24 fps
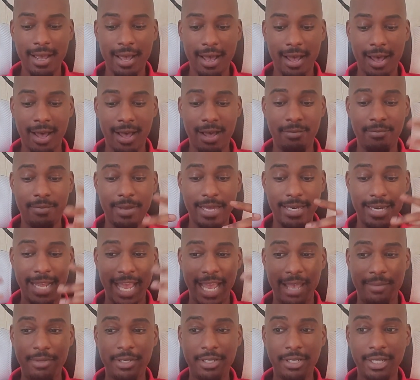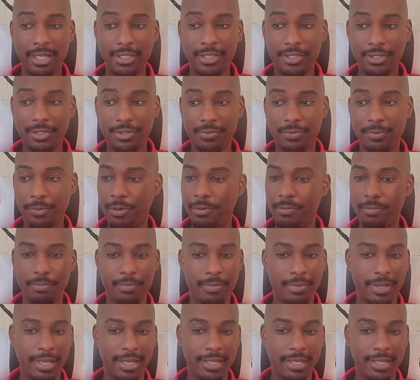And amulets were,